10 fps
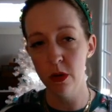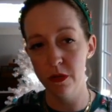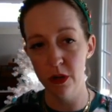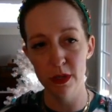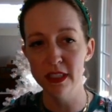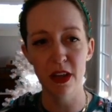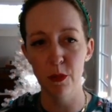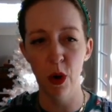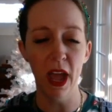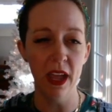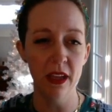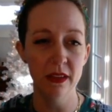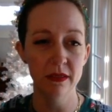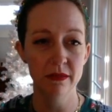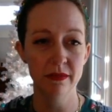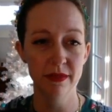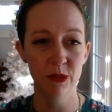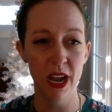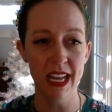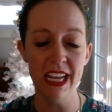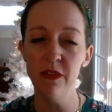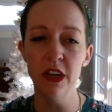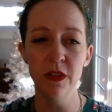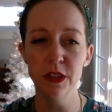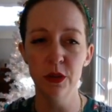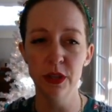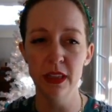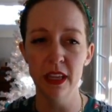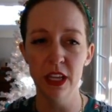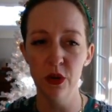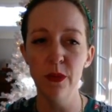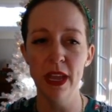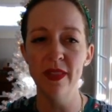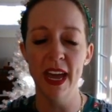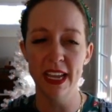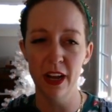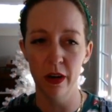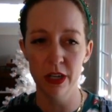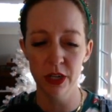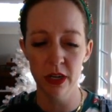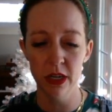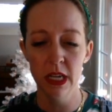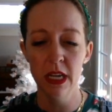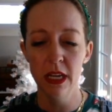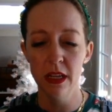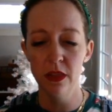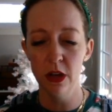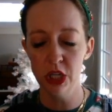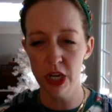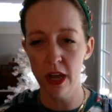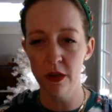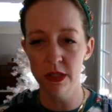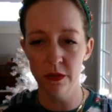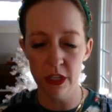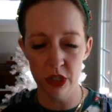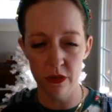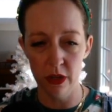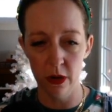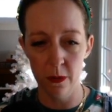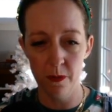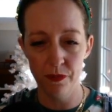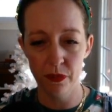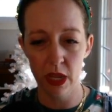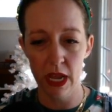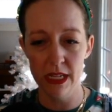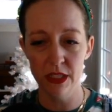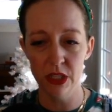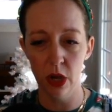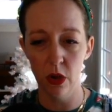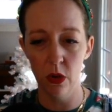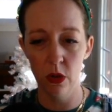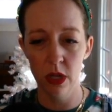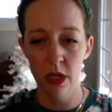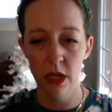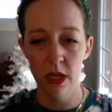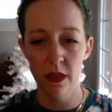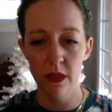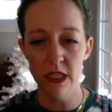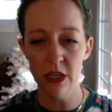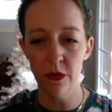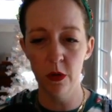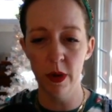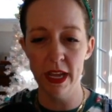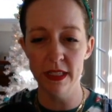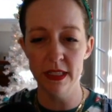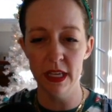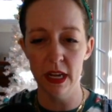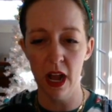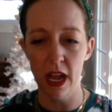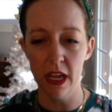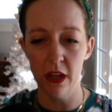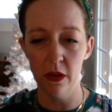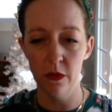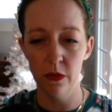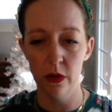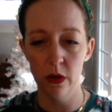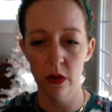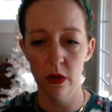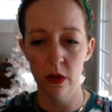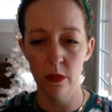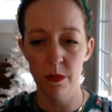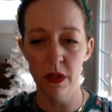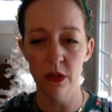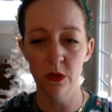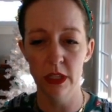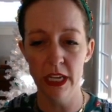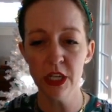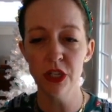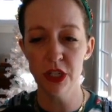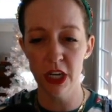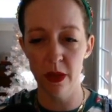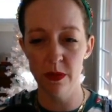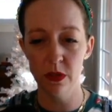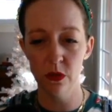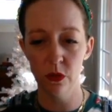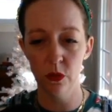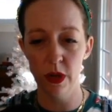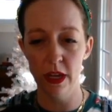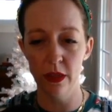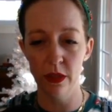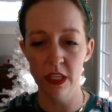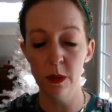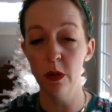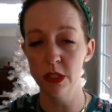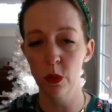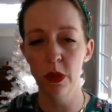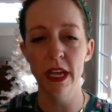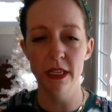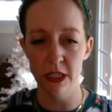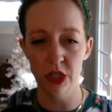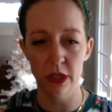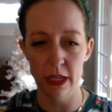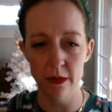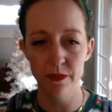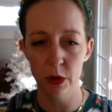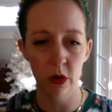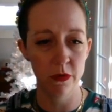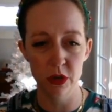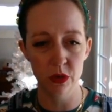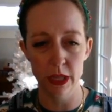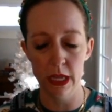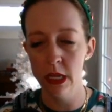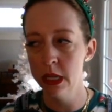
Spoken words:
of you in some way, right? Even if it's only that you made that character, they're shadows of each of you. And so the different ways that I have built relationships with these people, because we're playing digitally or virtually.